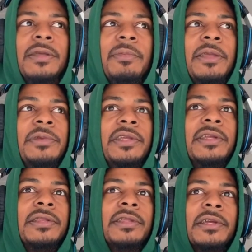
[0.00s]
maybe get
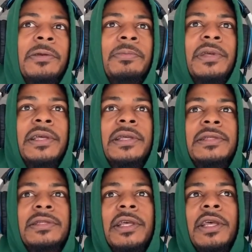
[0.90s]
a
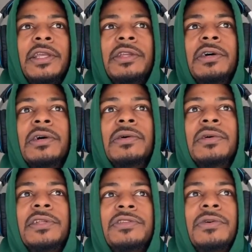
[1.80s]
therapist,
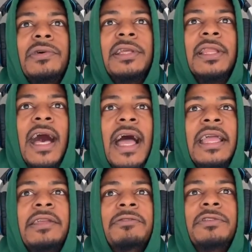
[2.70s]
enjoy
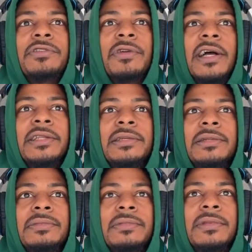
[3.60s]
life and try
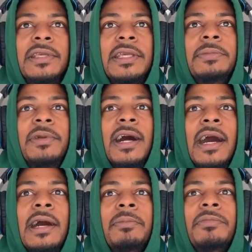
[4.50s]
to keep calm,